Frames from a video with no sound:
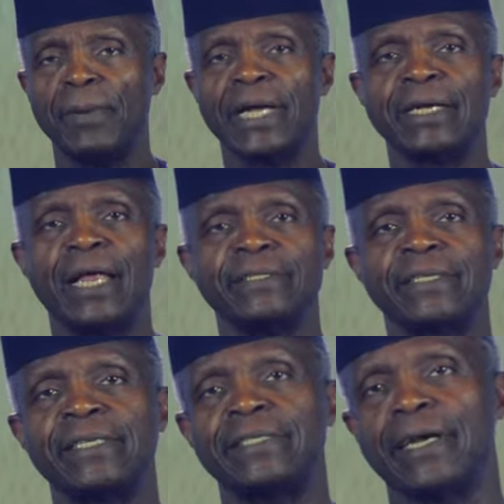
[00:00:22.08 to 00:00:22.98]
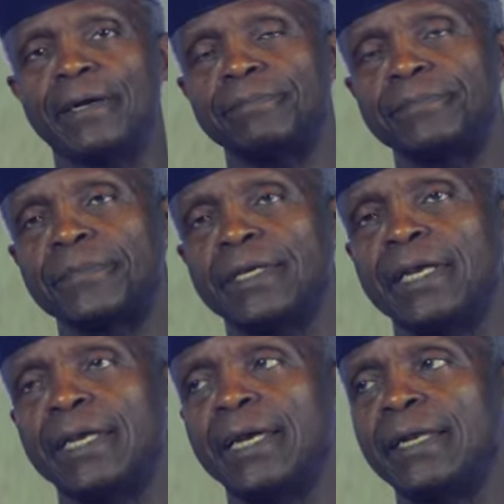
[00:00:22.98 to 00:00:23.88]
My class teacher
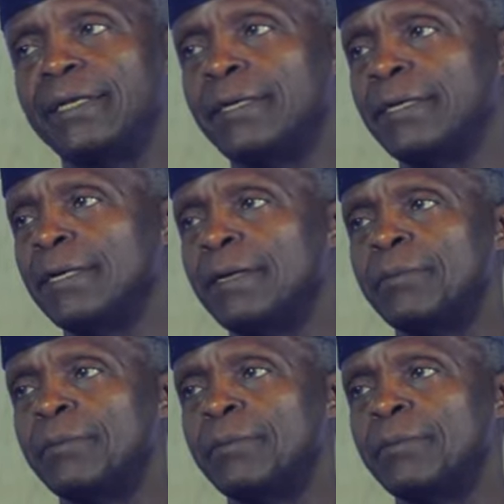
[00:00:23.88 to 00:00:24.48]
in